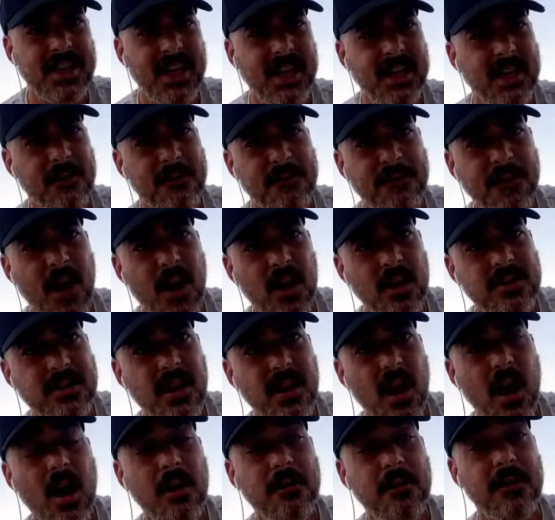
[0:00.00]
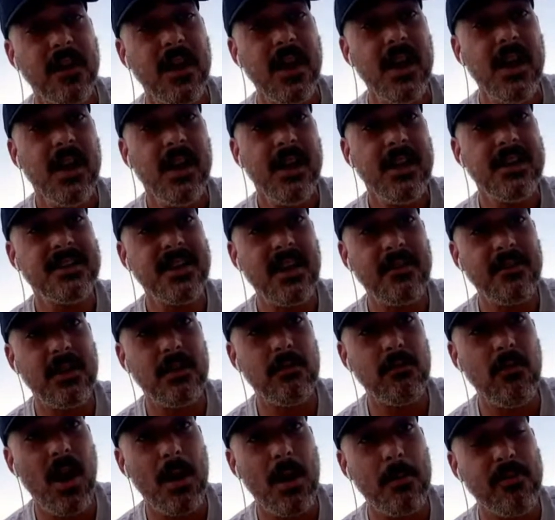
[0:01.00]
it in the first half. Let's have it
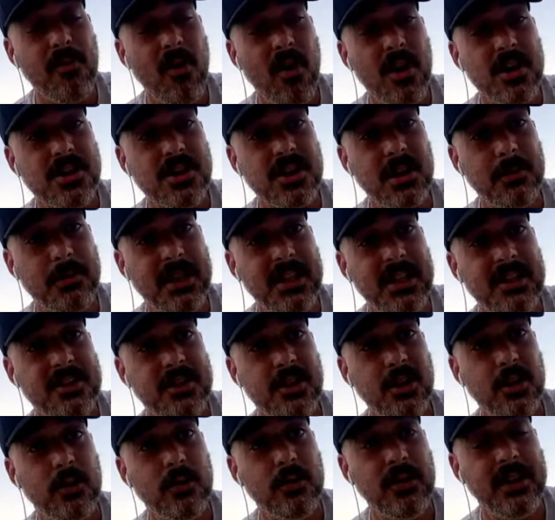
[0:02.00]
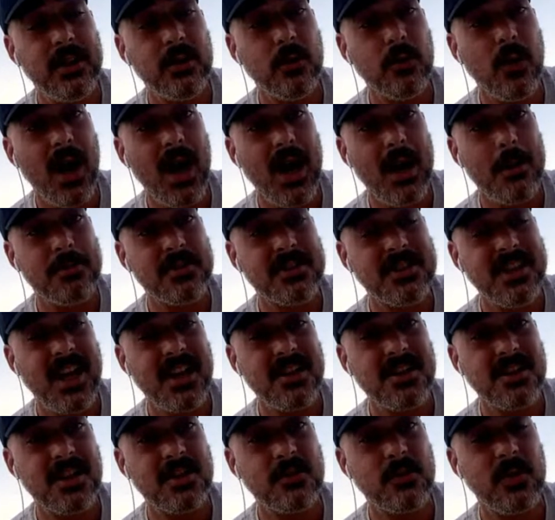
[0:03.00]
right. Brighton should have been 2-0 up.
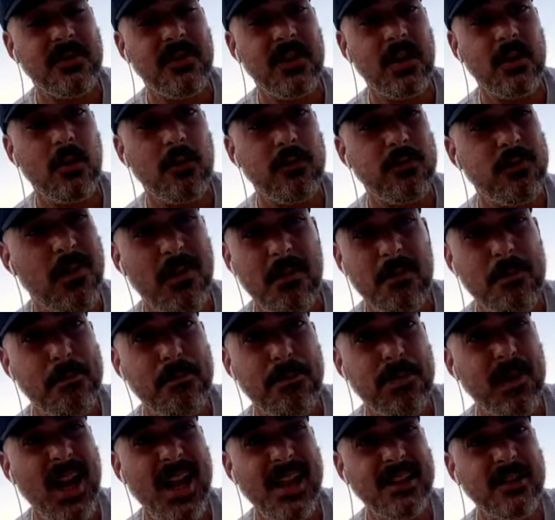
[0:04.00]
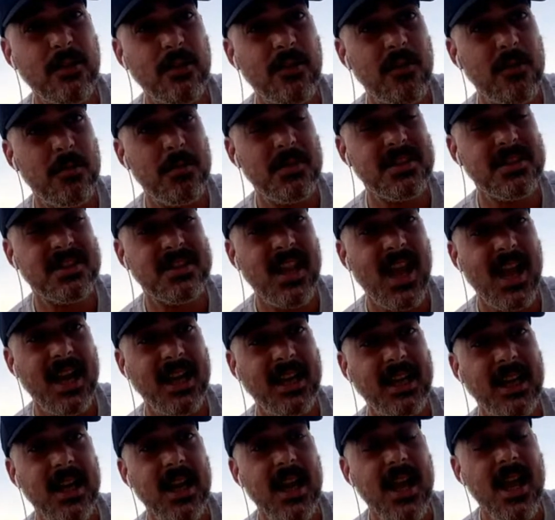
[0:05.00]
Sanchez with a blunder of a
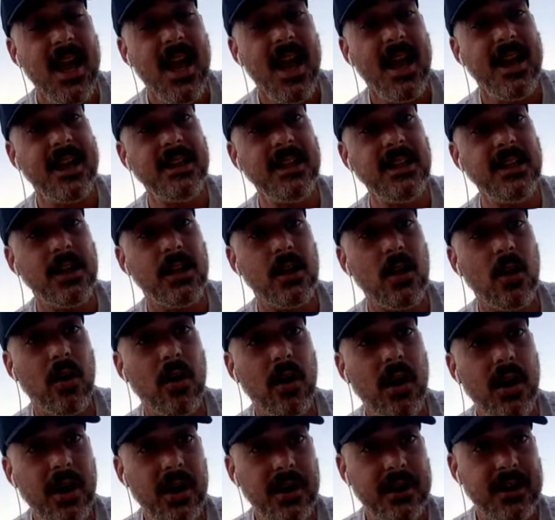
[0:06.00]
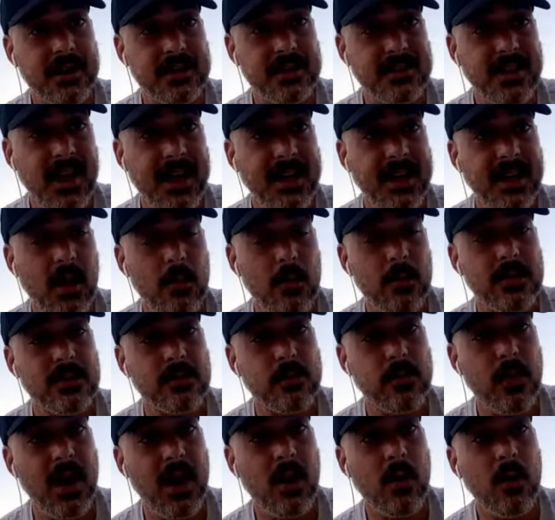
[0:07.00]
mistake. And then you got Casado as
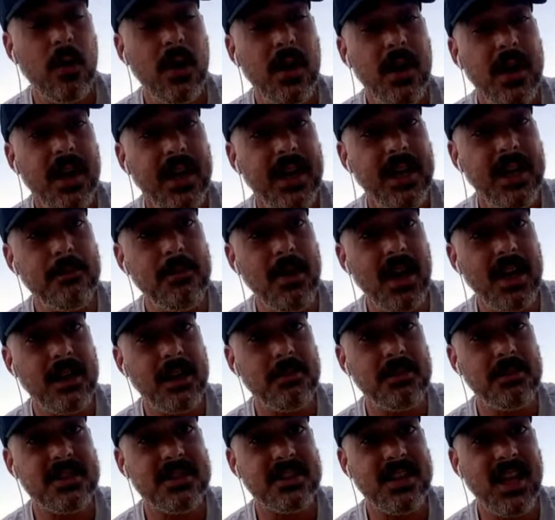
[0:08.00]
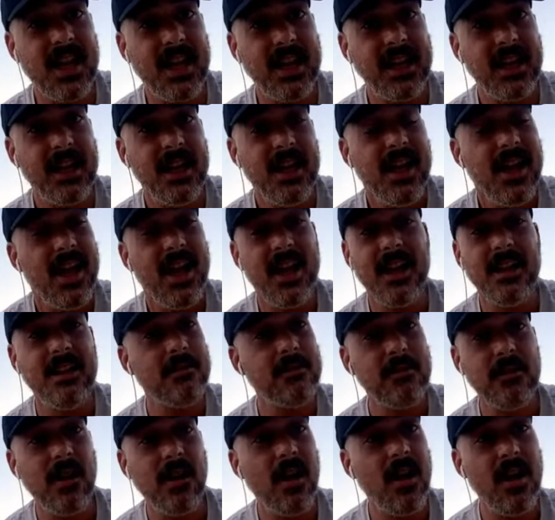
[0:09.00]
well. He made a mistake. And,
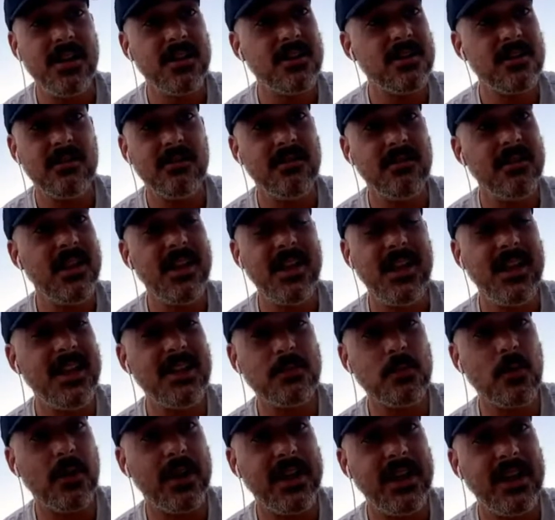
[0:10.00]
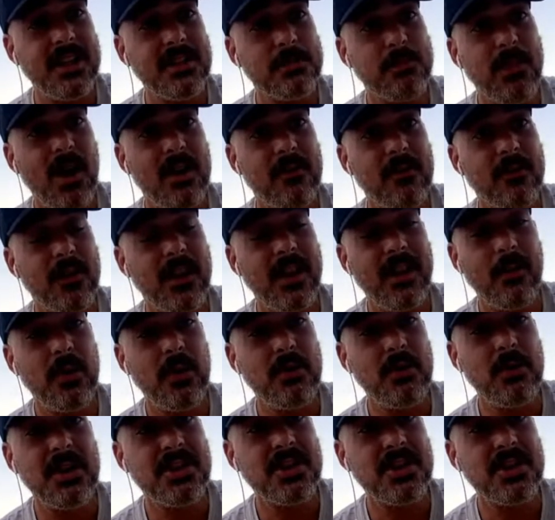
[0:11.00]
like, it is what it is, bruv. We